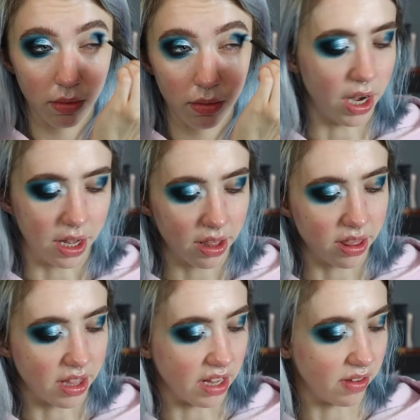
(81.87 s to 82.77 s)
And now that
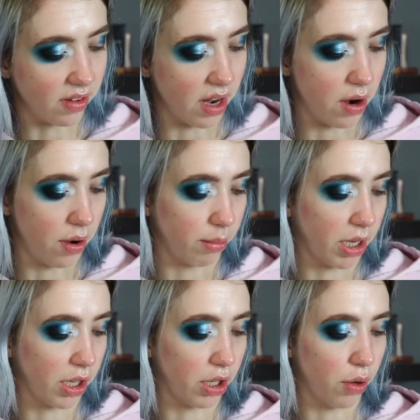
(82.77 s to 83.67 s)
that's down, I'm going
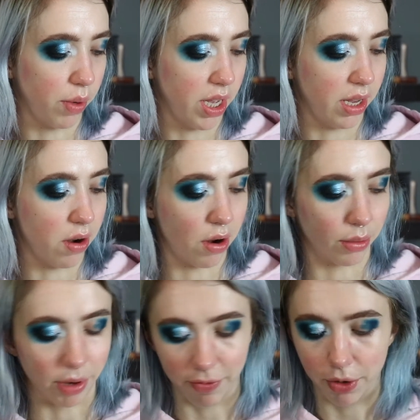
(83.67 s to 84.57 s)
to go in on a
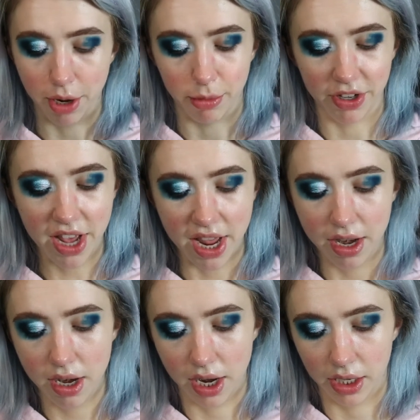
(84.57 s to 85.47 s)
Rephr number
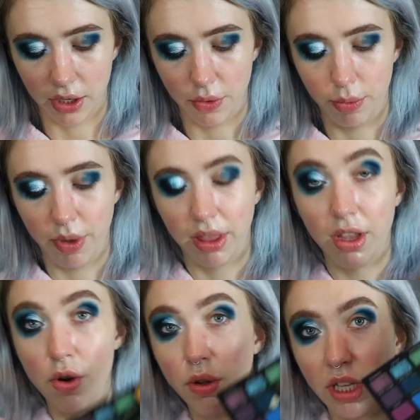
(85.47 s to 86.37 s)
10 and go in with
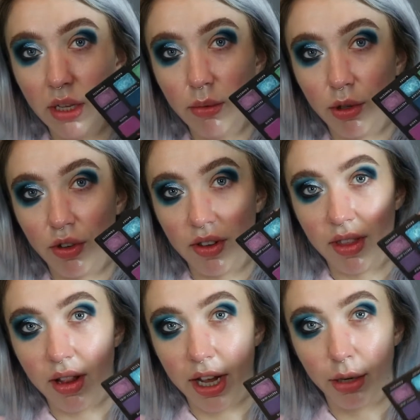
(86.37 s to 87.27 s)
Cannoli, which is the
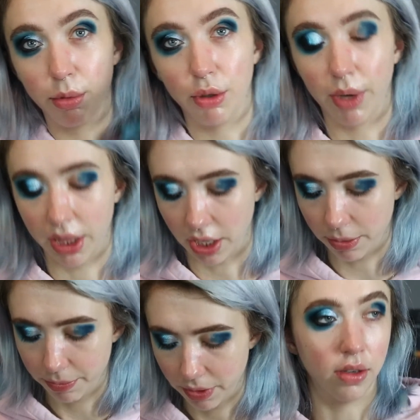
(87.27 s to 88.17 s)
lighter blue right
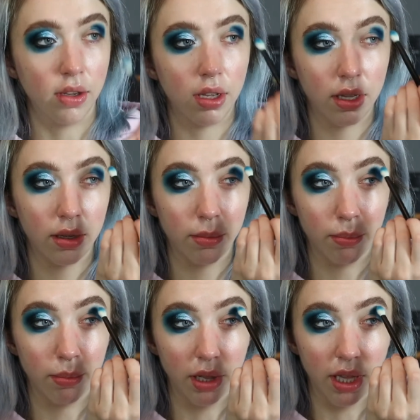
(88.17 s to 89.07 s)
there, and
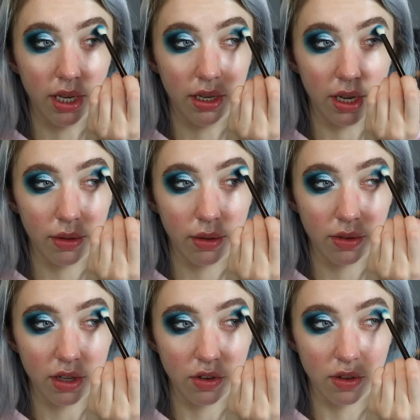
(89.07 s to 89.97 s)
blend out those
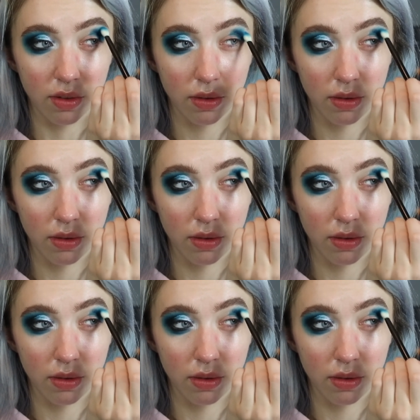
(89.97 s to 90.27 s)
edges.